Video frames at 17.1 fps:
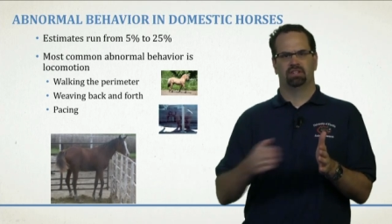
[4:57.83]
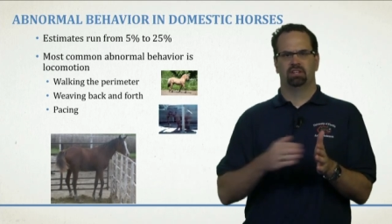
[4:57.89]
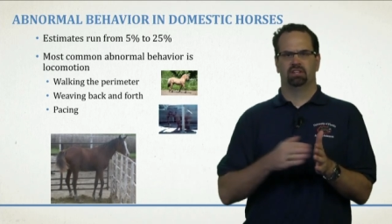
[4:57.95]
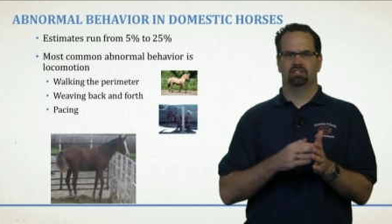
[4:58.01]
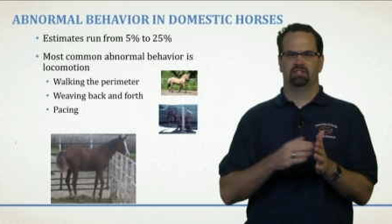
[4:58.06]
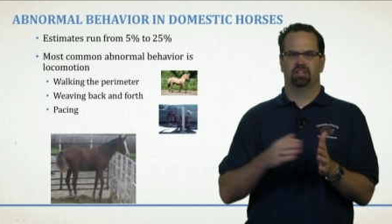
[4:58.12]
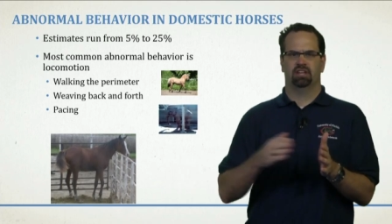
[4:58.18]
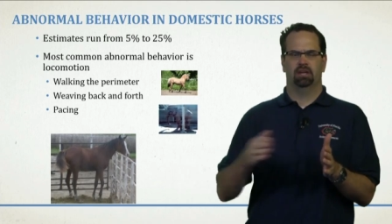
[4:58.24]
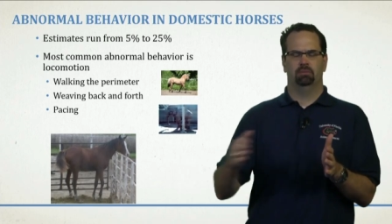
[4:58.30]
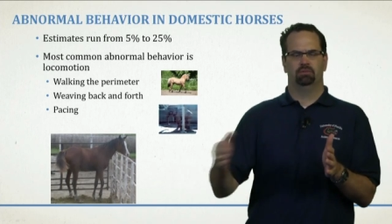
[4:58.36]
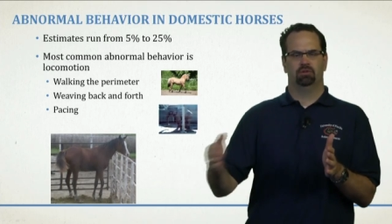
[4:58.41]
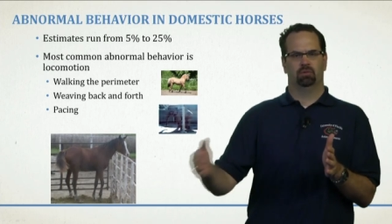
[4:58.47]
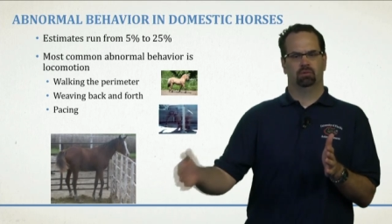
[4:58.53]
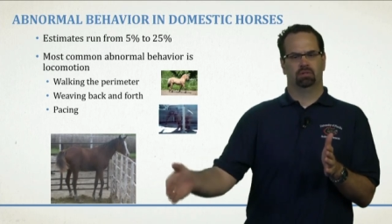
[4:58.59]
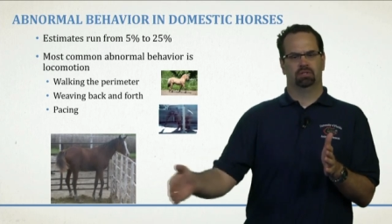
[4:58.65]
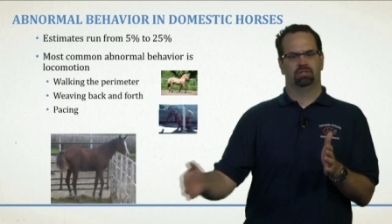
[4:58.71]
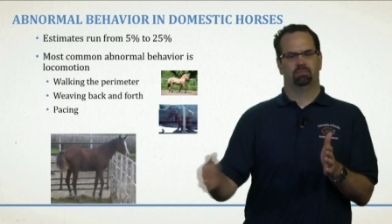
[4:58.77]
and they just keep
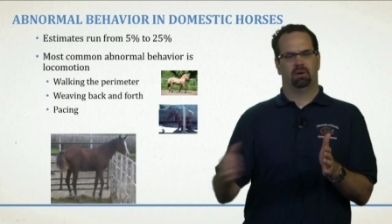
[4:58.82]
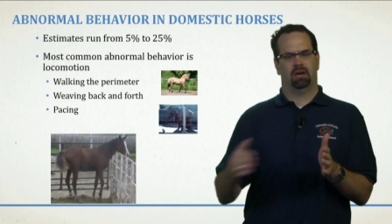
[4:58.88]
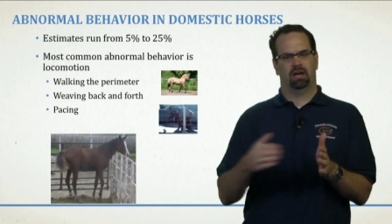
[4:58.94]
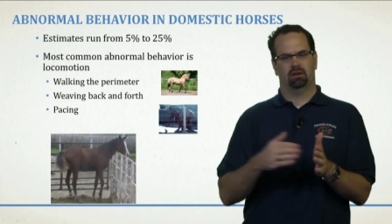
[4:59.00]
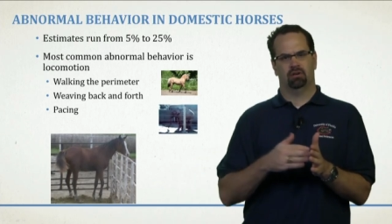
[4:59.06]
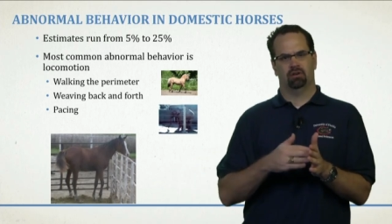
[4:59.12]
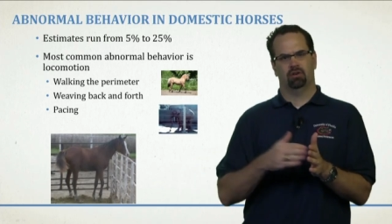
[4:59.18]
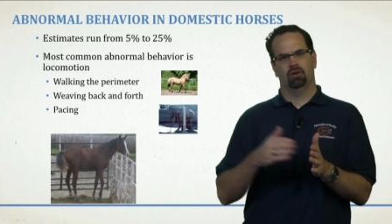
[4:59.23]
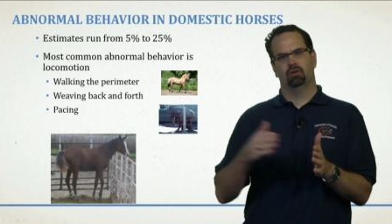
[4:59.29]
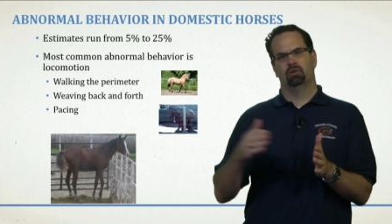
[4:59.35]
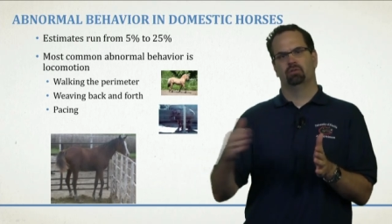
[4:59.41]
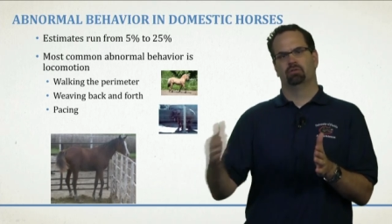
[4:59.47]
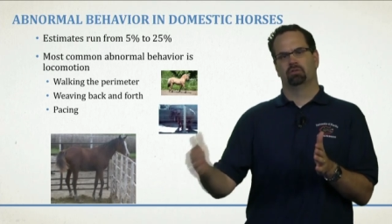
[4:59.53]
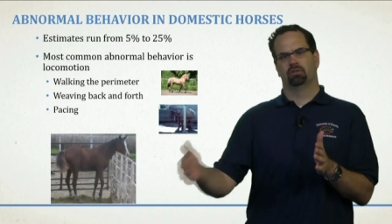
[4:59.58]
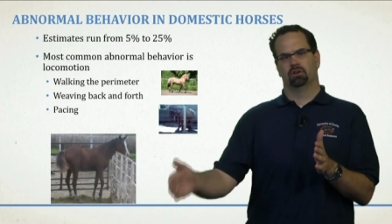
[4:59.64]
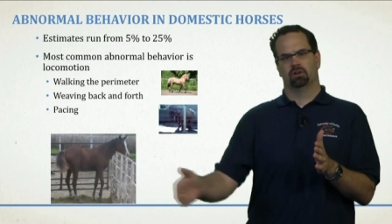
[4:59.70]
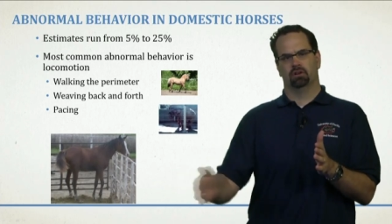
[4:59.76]
doing this pattern
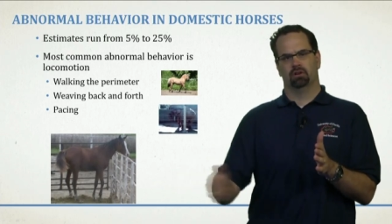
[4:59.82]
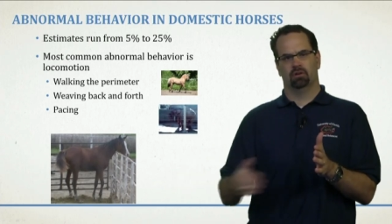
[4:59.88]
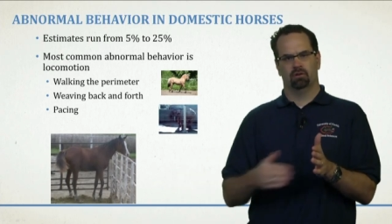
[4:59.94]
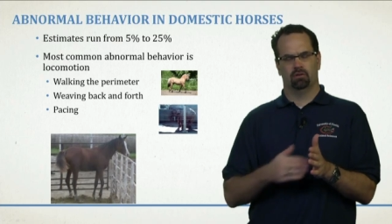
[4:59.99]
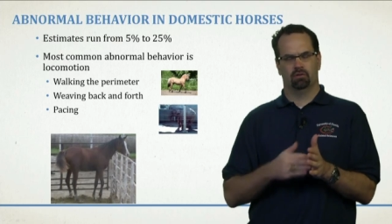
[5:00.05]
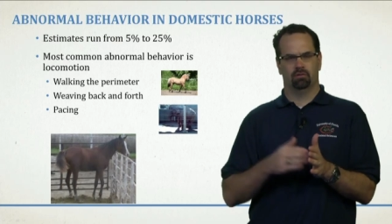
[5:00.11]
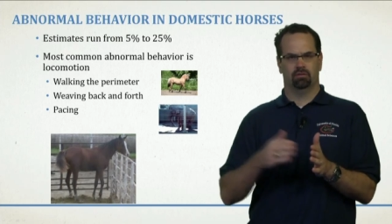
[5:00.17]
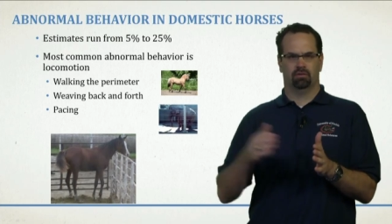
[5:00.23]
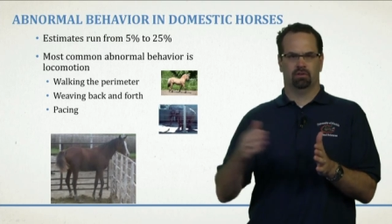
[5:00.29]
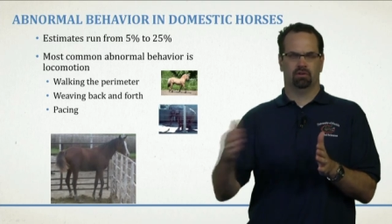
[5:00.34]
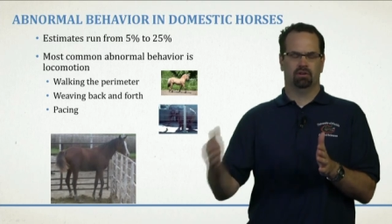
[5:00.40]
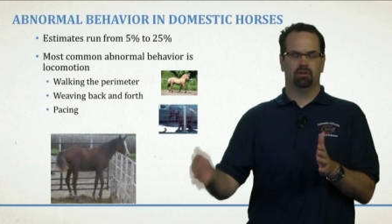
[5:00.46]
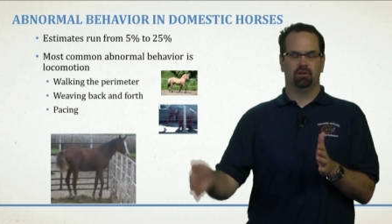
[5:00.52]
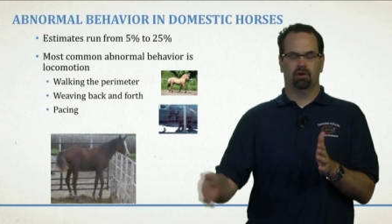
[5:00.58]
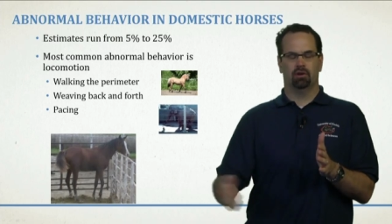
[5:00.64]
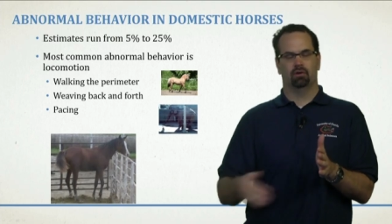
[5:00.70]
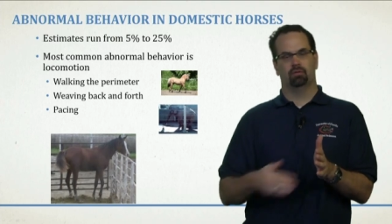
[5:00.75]
over and over
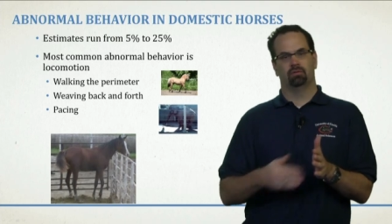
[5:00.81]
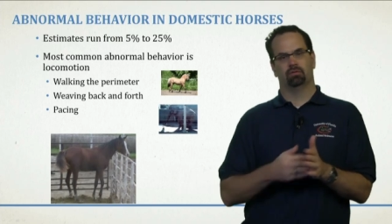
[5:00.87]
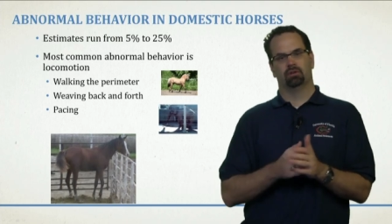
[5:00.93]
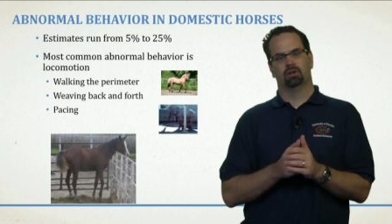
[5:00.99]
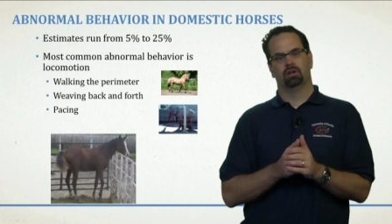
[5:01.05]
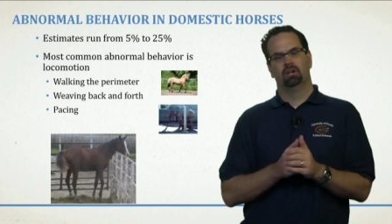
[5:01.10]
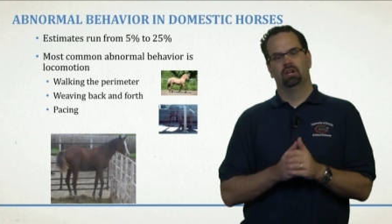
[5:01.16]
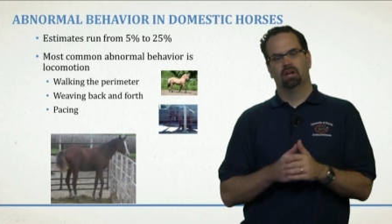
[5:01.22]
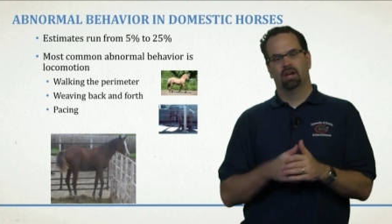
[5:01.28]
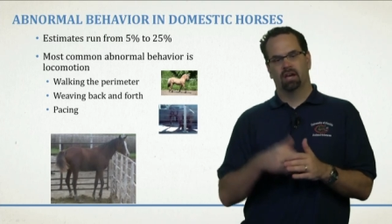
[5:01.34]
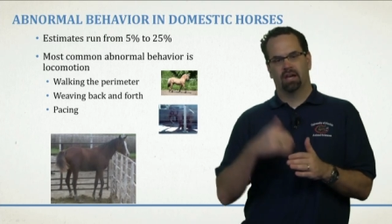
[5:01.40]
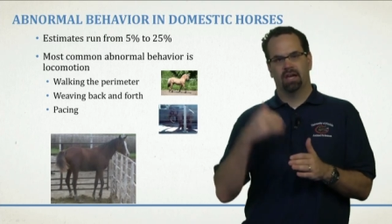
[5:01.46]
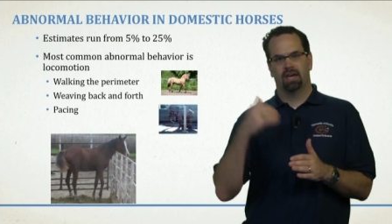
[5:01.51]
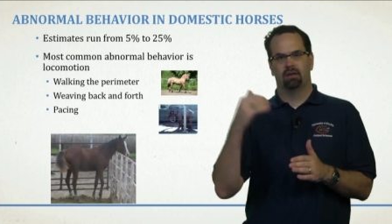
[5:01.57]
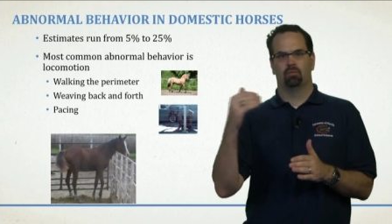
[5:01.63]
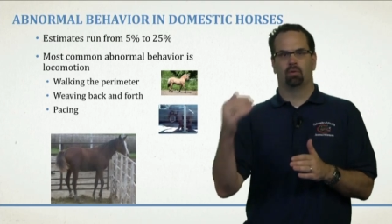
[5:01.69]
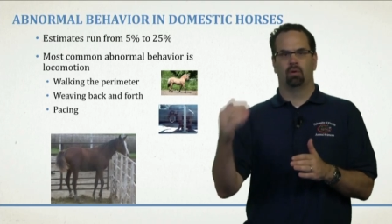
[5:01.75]
and over.
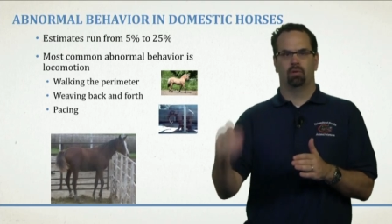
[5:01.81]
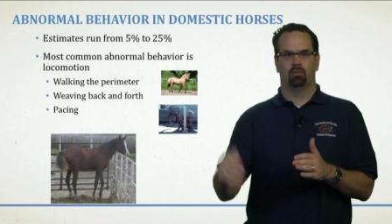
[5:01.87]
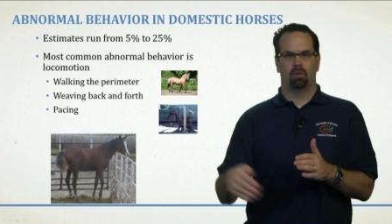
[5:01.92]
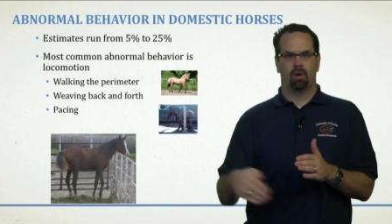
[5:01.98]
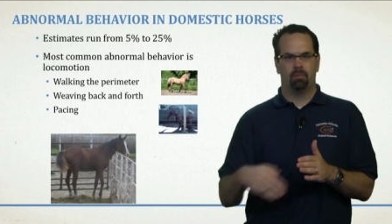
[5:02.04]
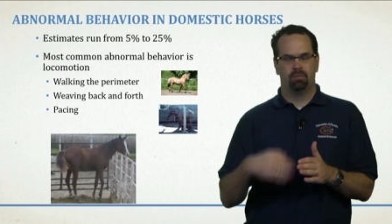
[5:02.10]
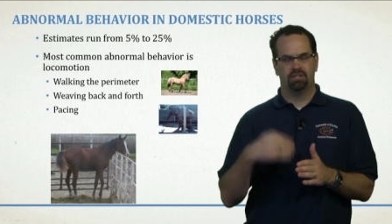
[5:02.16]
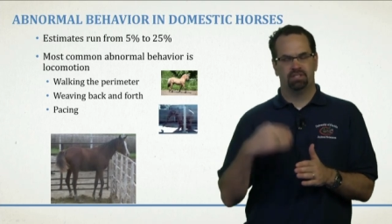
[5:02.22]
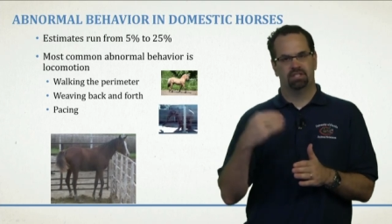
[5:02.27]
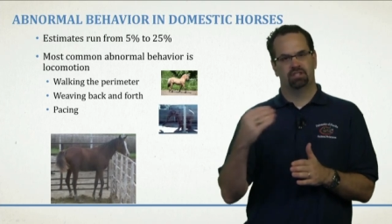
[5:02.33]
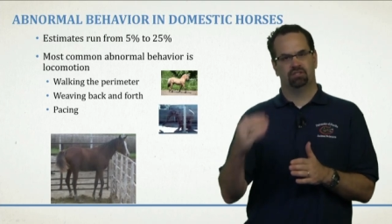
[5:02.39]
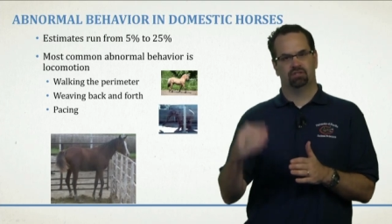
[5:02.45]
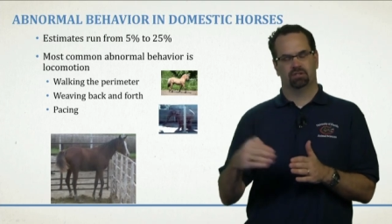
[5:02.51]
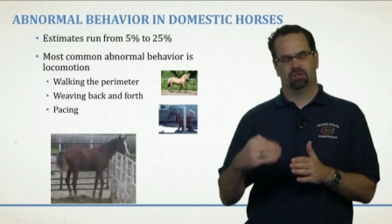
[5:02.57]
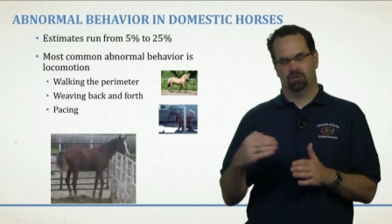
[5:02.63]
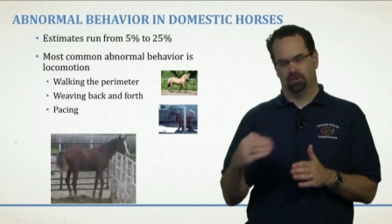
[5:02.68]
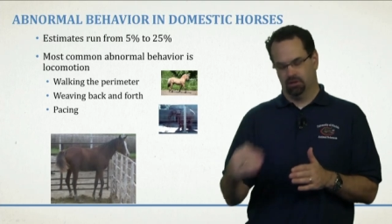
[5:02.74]
Again,
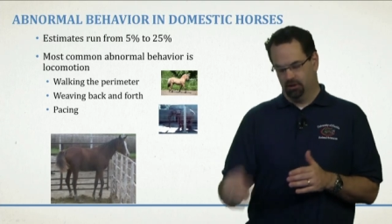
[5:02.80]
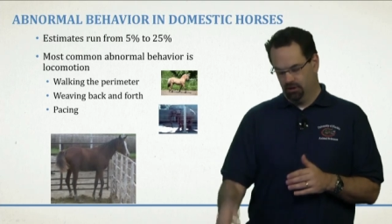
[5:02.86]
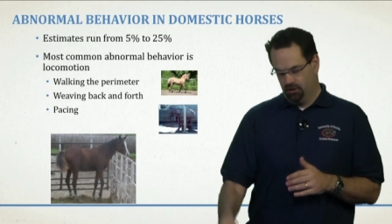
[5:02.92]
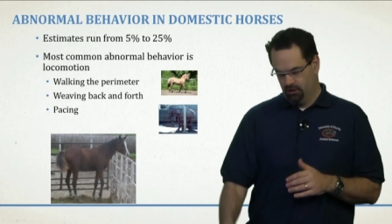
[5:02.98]
repetition.